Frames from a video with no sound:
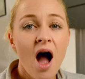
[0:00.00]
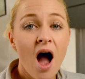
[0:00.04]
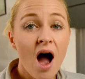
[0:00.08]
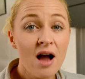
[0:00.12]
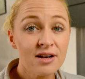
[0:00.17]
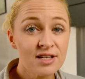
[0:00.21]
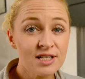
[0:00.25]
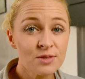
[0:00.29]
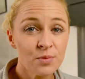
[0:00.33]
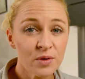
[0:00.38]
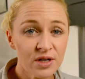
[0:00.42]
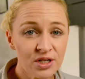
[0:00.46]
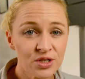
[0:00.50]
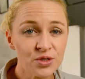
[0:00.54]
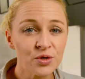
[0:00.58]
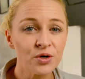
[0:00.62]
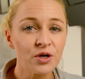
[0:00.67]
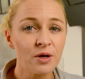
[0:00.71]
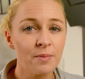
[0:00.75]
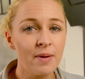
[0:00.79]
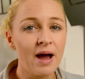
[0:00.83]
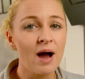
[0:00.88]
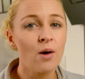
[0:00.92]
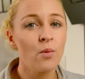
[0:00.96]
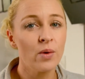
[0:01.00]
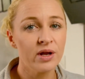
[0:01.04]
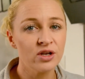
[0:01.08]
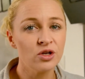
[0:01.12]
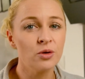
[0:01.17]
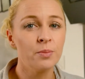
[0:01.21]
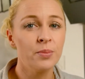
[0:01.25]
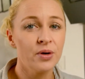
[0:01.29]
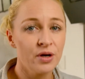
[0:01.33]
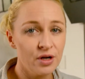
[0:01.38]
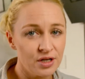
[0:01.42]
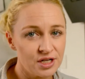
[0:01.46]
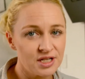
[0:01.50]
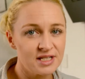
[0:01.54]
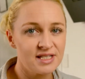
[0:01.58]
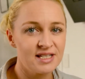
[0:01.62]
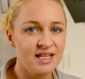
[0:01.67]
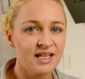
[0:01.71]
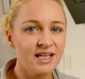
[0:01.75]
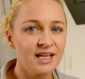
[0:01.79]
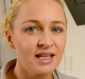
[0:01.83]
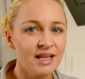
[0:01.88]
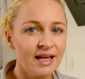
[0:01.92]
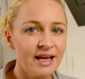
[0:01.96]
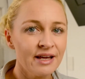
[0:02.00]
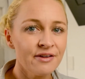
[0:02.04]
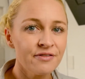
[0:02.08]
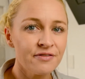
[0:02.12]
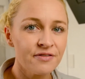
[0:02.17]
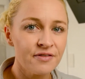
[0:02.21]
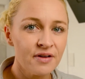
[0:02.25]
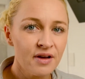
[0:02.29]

I just want to talk about when you're purchasing your leaf.